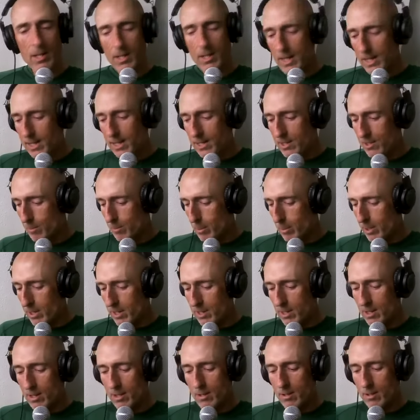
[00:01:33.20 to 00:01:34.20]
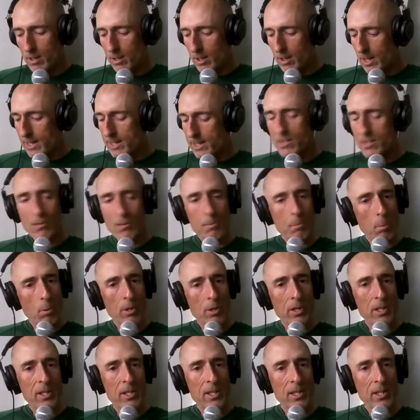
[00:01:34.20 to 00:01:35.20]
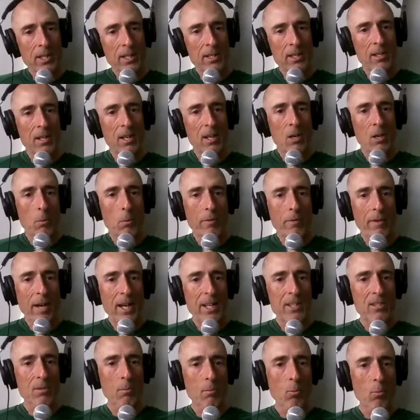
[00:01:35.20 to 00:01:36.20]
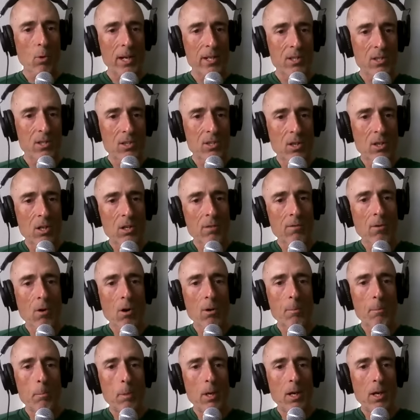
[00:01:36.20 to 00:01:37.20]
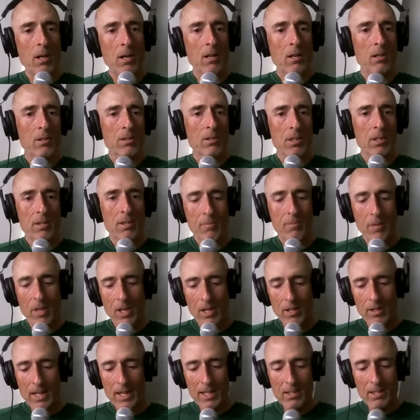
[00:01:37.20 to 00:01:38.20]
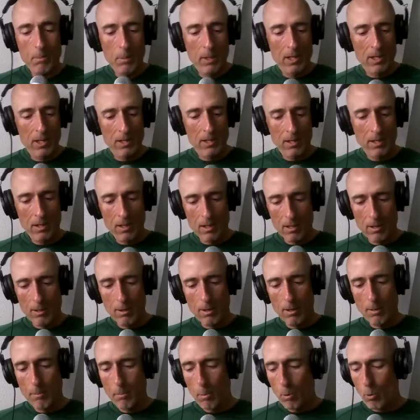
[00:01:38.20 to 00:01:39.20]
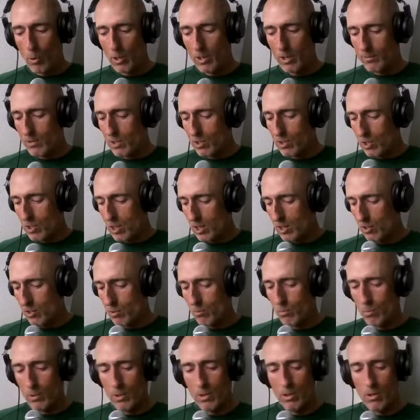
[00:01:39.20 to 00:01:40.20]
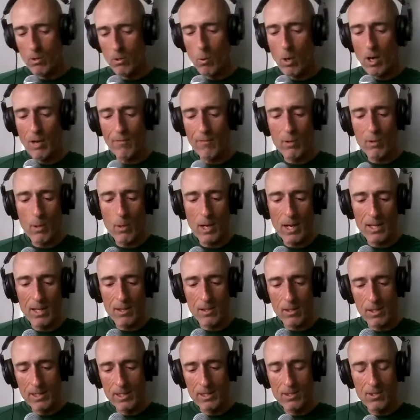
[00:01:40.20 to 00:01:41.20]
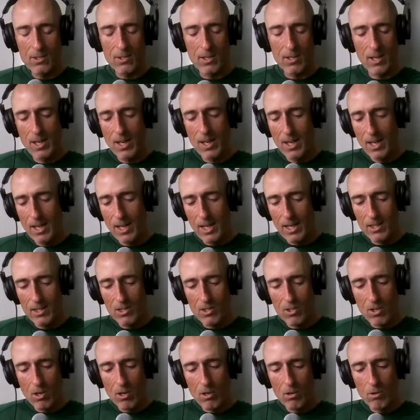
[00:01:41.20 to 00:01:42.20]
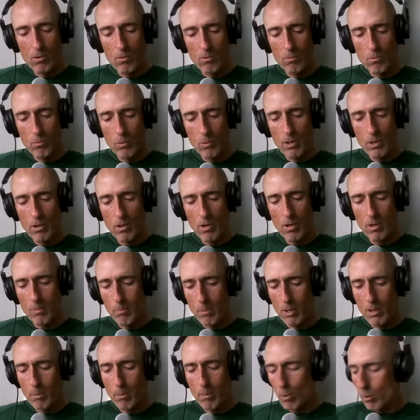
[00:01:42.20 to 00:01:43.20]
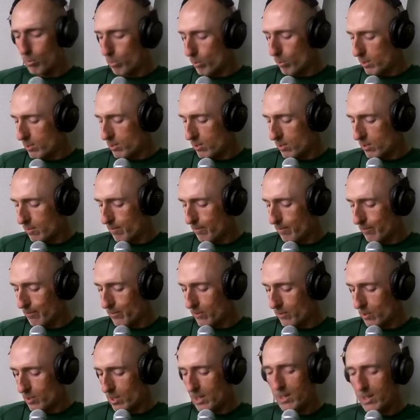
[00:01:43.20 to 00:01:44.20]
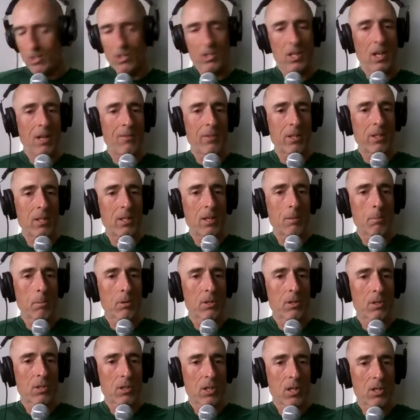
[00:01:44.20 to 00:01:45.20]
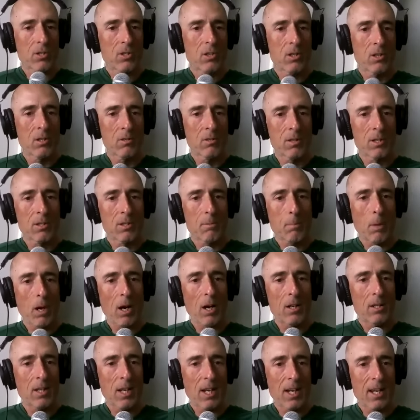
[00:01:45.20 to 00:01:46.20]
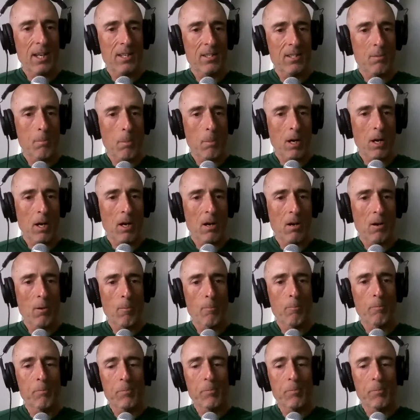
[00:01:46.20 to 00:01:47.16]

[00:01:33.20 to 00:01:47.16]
getting to be late spring and We've had some races under our belt, and that's been a, a point of discussion with quite a few athletes. And so we thought it'd be appropriate to yeah, just have a deeper discussion on this podcast about